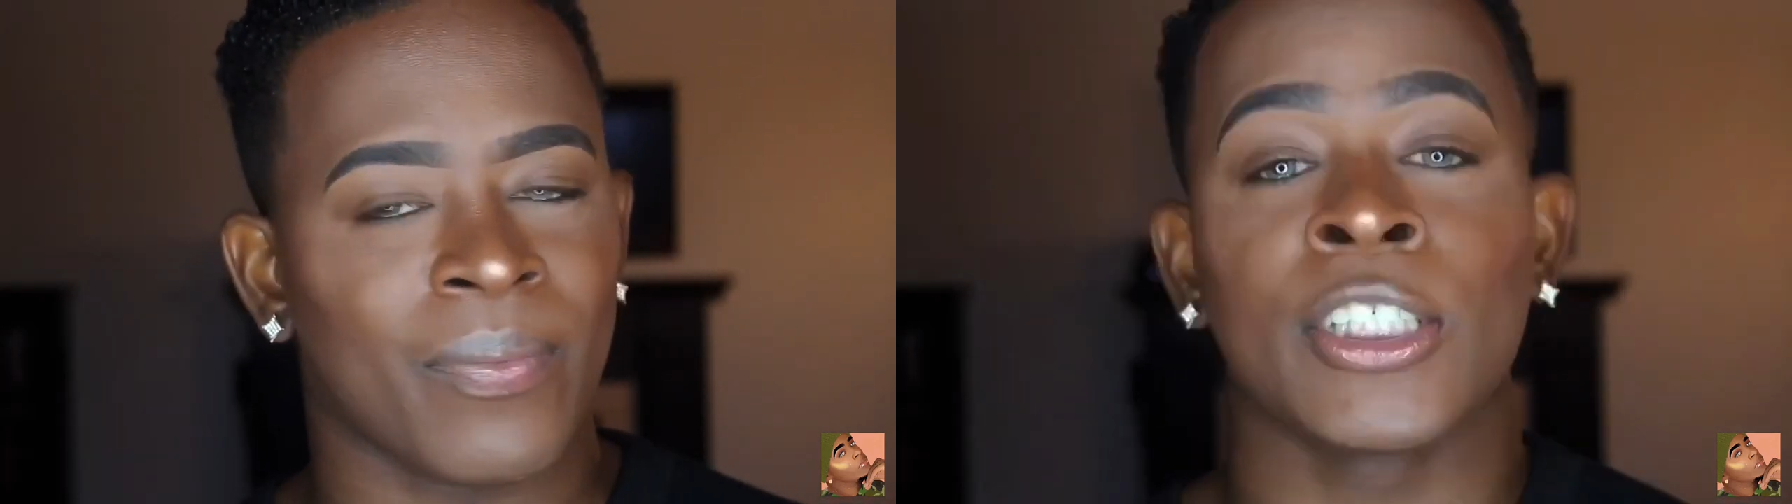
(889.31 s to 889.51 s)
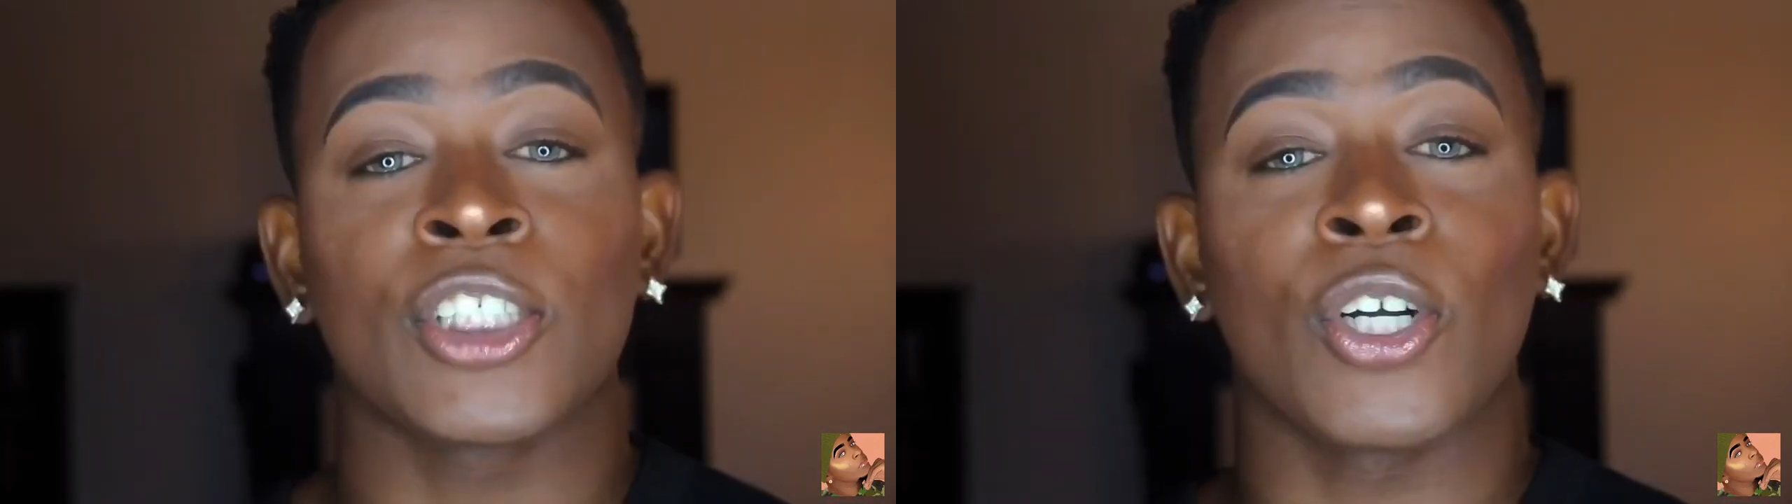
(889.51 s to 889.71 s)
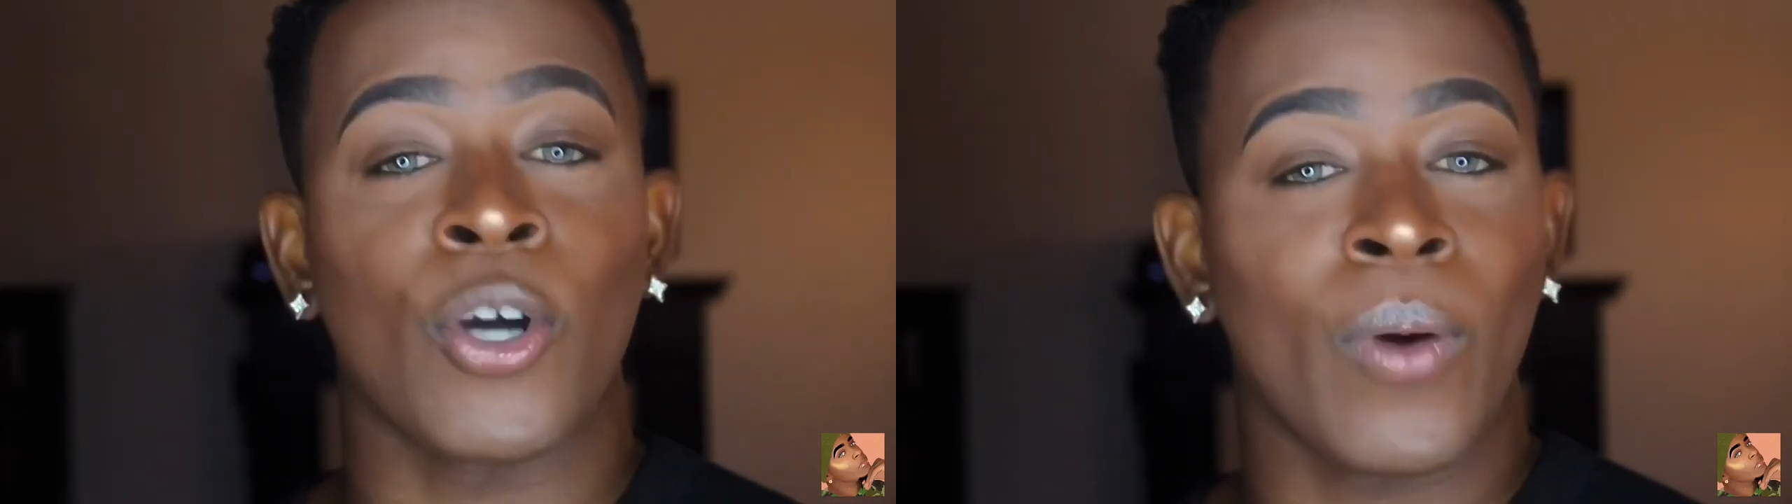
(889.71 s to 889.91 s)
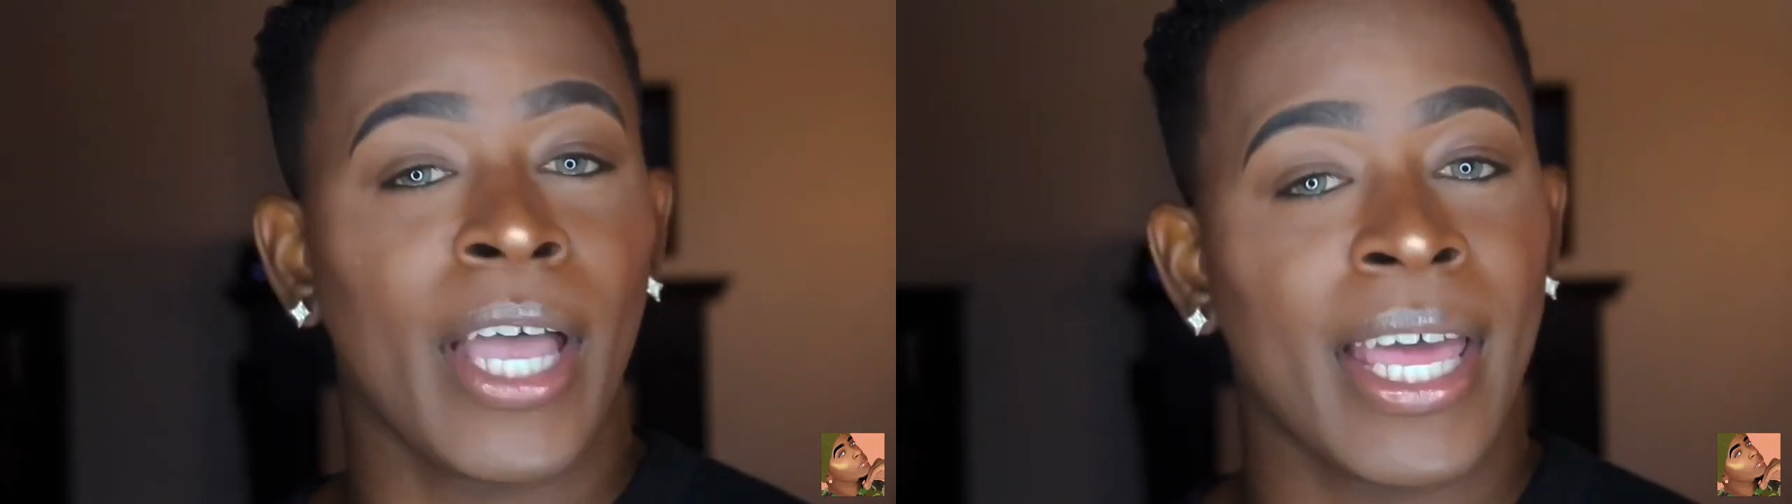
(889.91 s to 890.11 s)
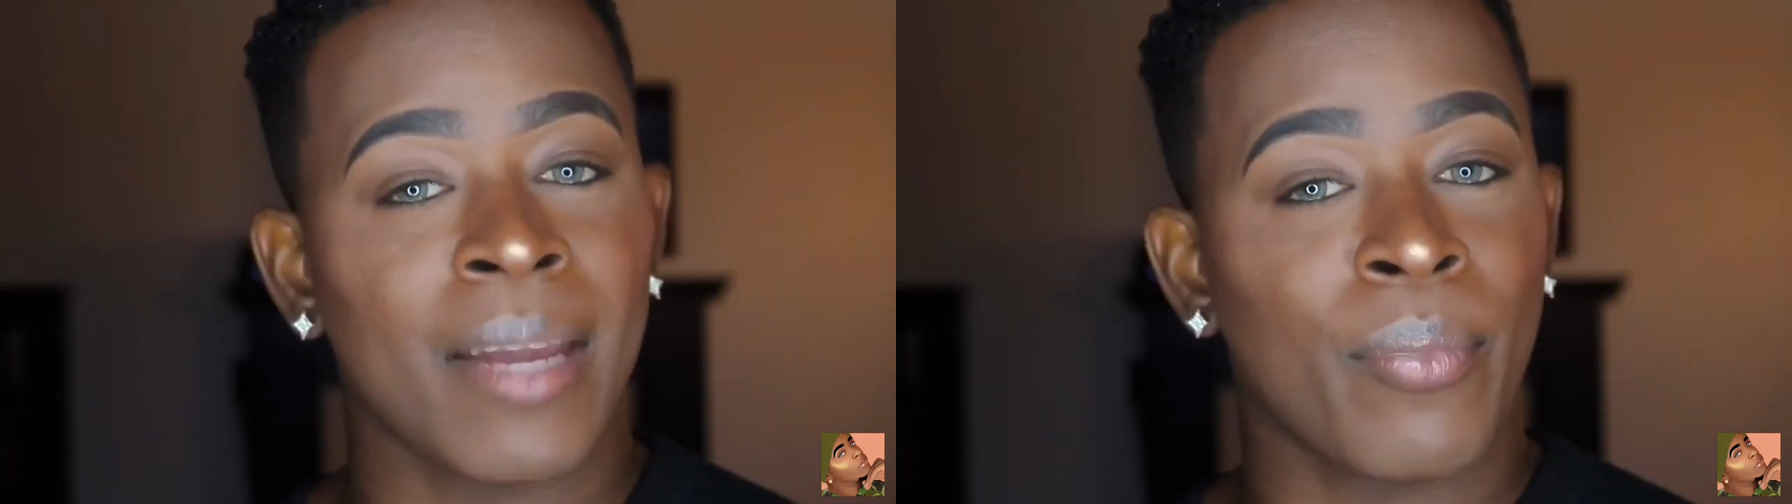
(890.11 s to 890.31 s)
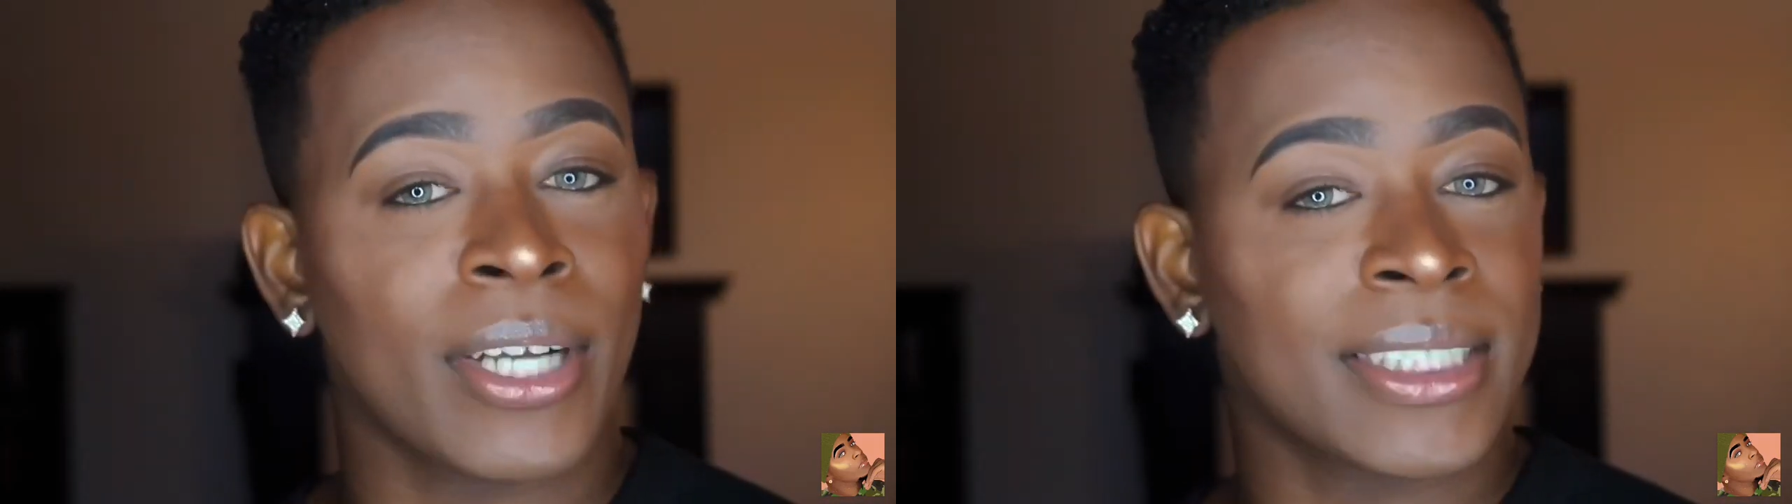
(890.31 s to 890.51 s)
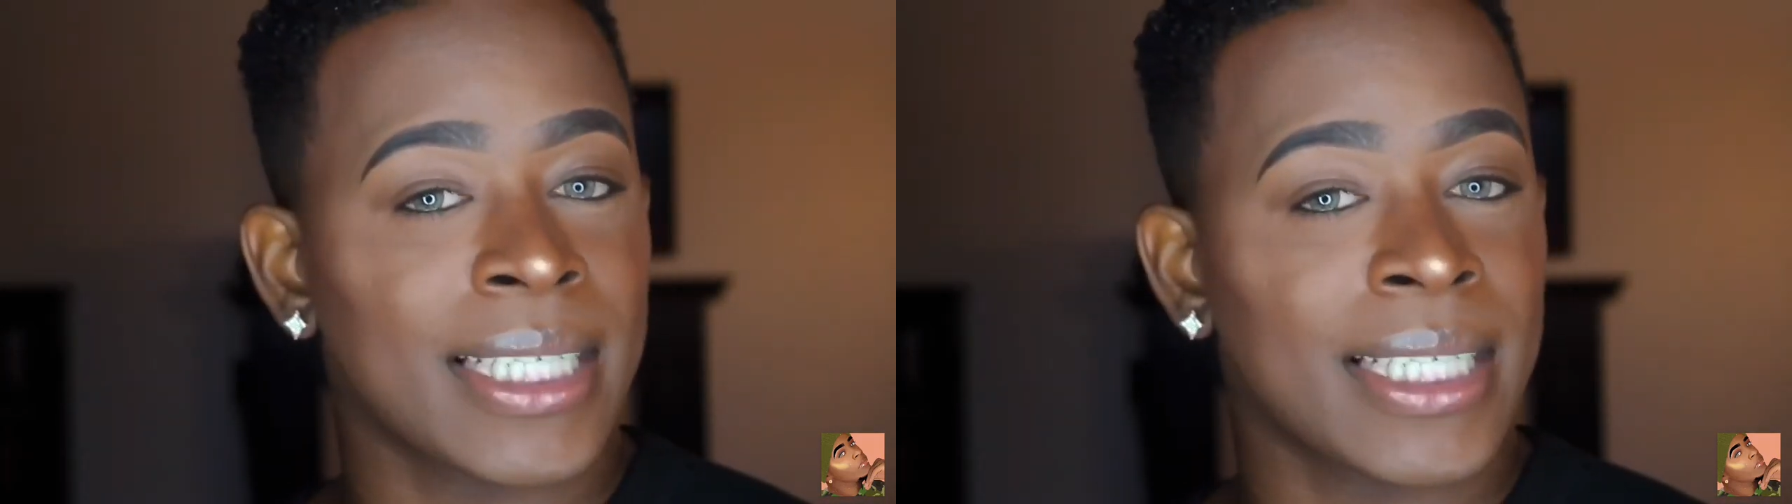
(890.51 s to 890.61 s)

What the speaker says: So go ahead and press